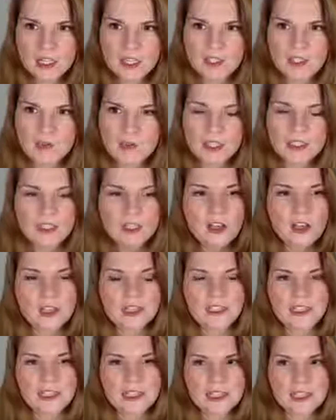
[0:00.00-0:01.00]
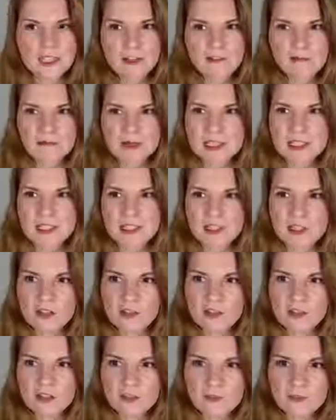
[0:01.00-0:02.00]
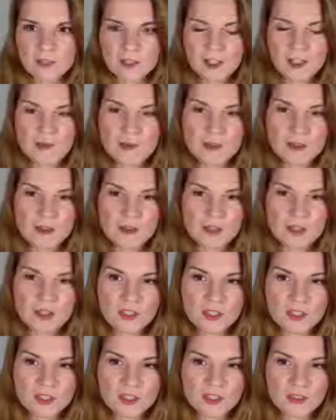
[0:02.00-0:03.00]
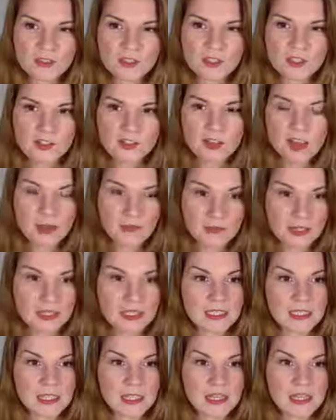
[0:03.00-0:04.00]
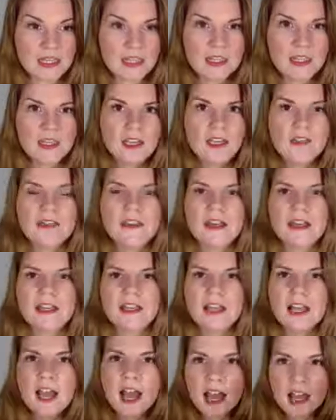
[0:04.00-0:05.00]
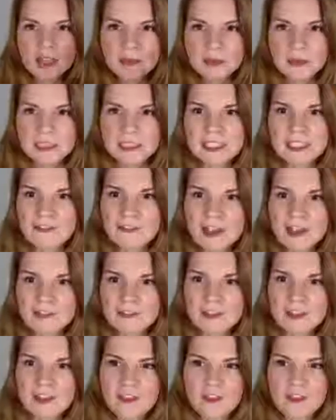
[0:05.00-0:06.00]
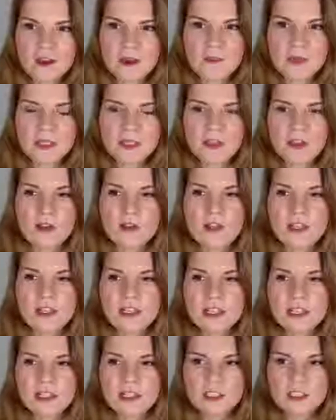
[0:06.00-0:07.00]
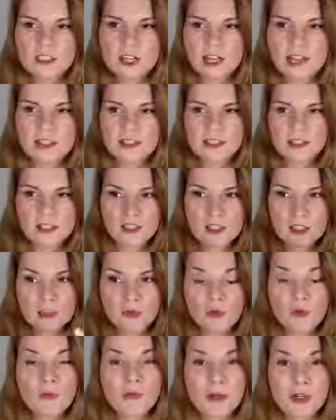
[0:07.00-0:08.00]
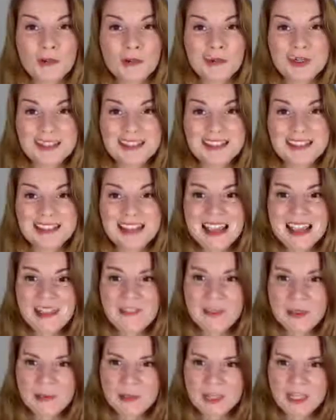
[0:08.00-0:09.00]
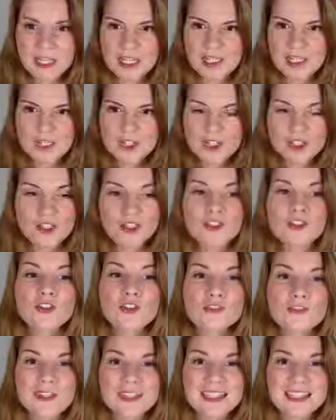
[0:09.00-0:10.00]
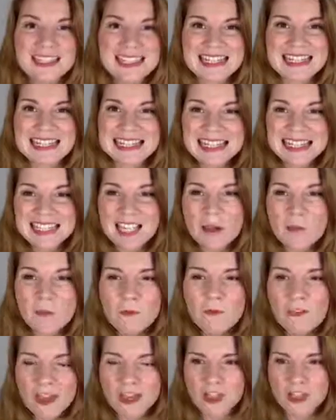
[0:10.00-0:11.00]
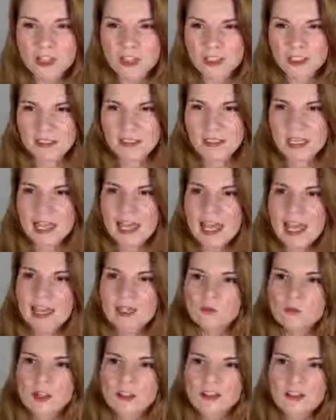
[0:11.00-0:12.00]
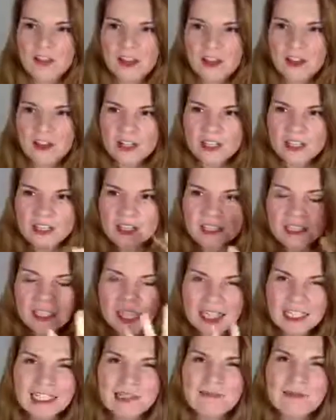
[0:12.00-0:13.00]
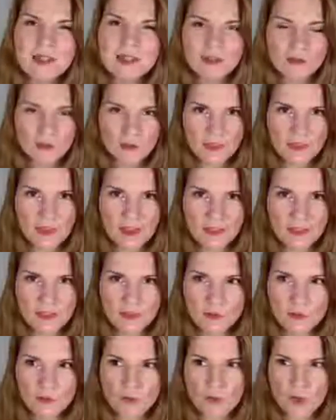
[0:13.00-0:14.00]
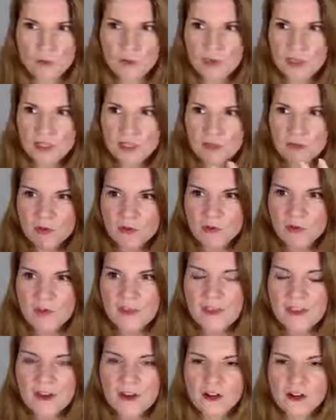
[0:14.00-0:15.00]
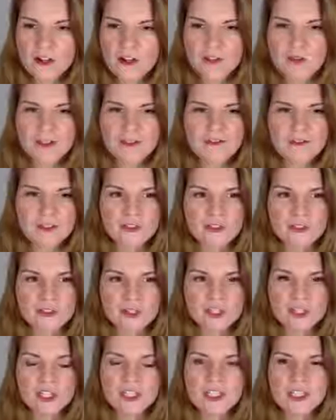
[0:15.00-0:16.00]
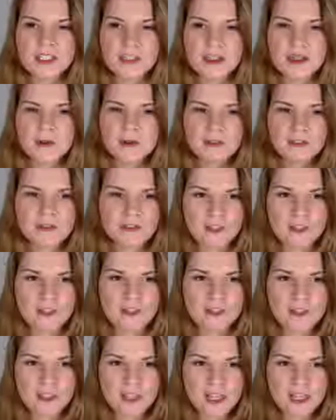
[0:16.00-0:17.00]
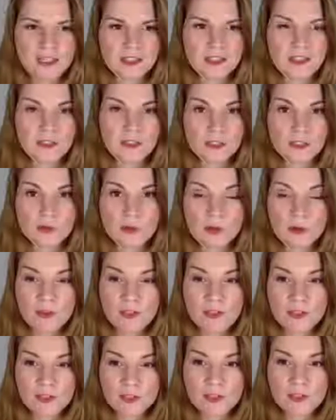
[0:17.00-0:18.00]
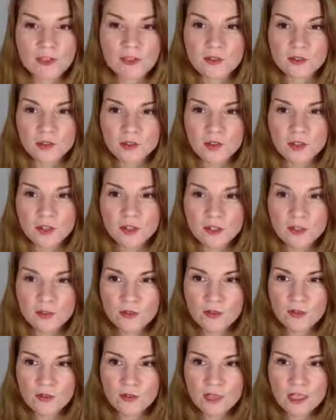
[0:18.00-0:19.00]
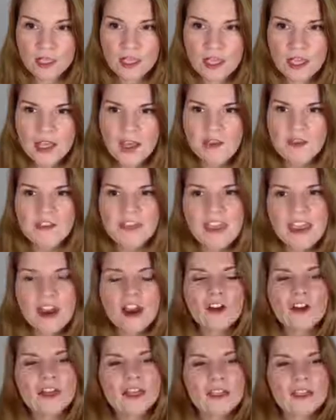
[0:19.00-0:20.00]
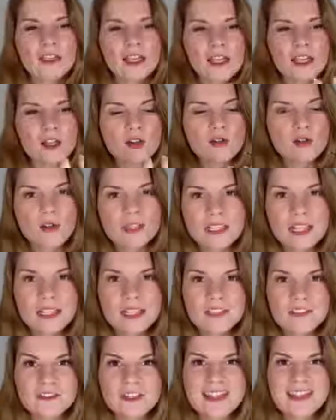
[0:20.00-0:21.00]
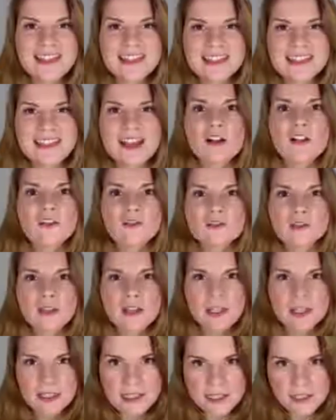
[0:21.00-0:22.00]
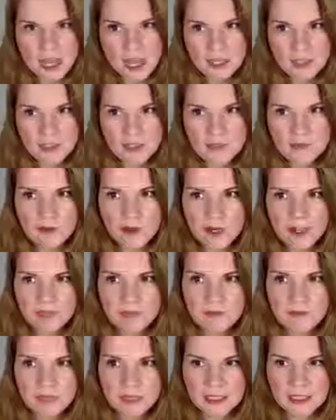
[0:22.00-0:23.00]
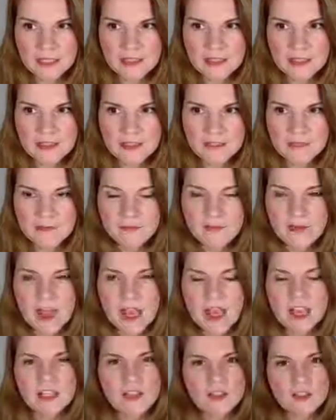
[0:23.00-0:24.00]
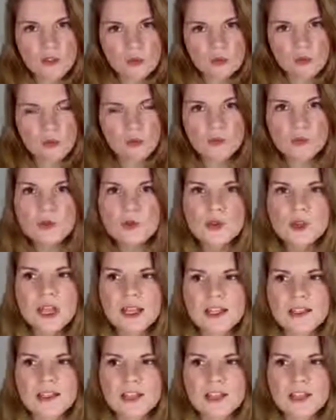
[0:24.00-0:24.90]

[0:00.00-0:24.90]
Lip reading: So in the context of business coaching for therapists, coaches, and healers, I might say that I believe every therapist, coach, and healer has a soul purpose that pertains to service in some fashion. And when they are in alignment with that soul purpose, with what they are doing feels good to them, and it feels like they're doing what they're on this earth to do, they are in a creative and a self-satisfied place. And so through that